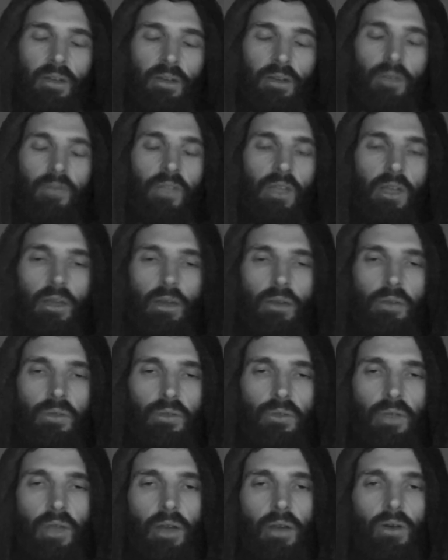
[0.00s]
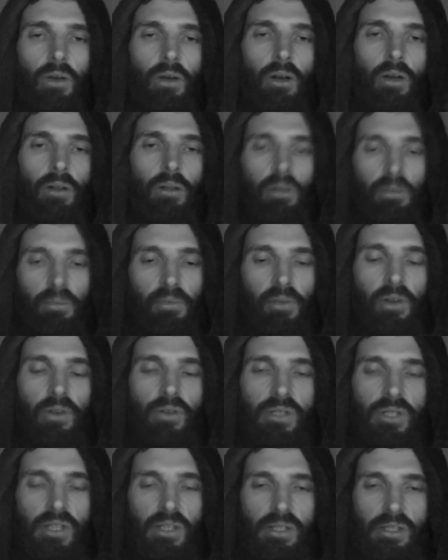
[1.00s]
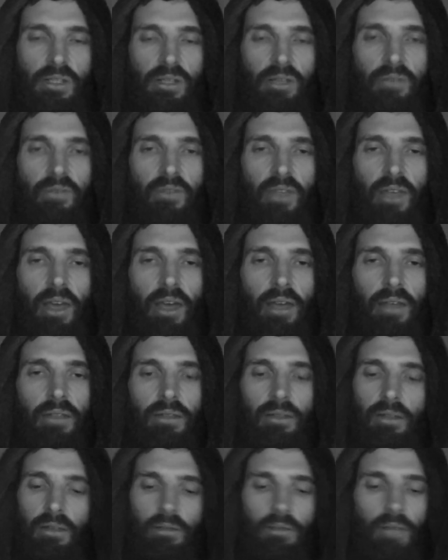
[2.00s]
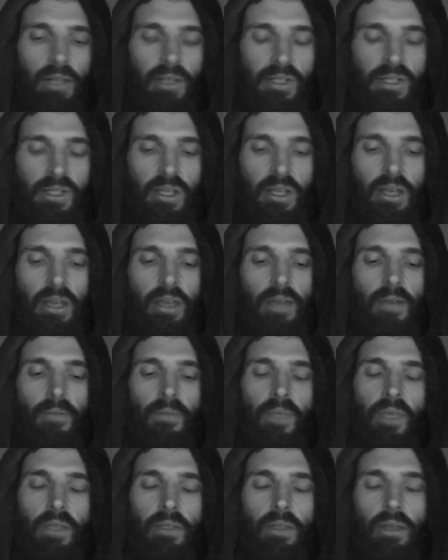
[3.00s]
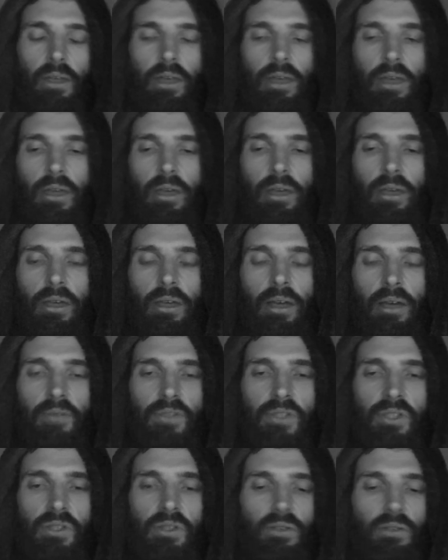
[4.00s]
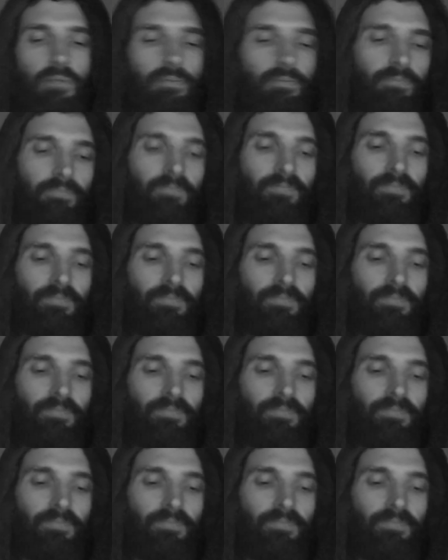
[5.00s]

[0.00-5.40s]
Now, if they go through the whole process of the ad, let's say they have to